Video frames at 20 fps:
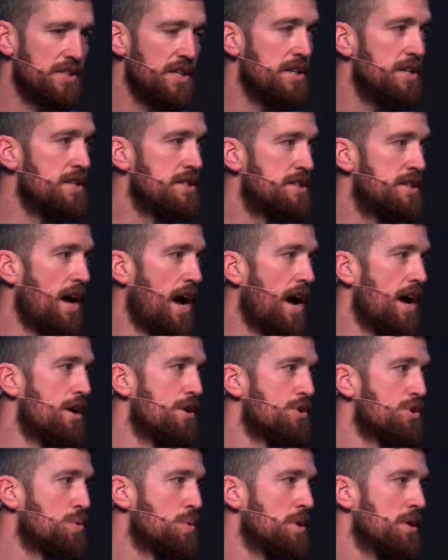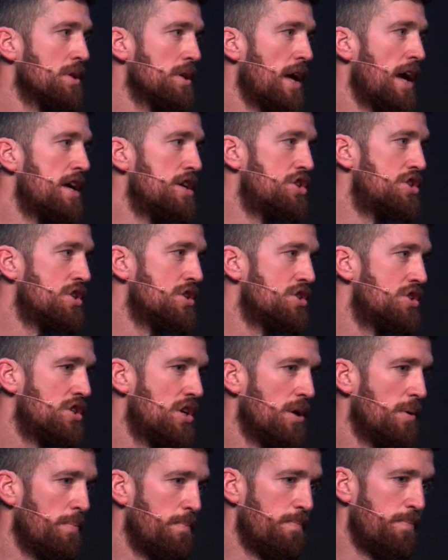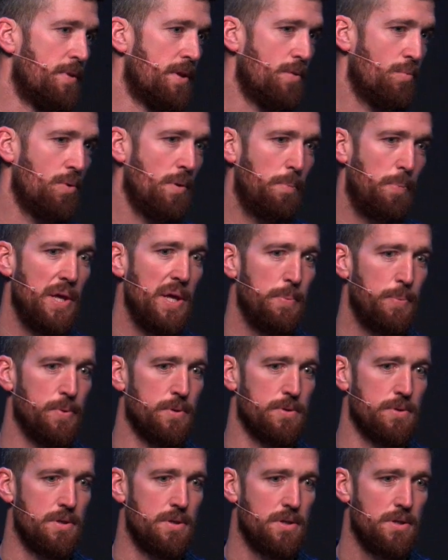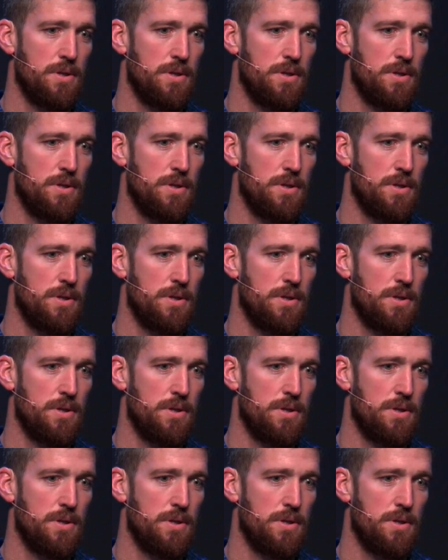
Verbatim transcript: He desires relationship with people.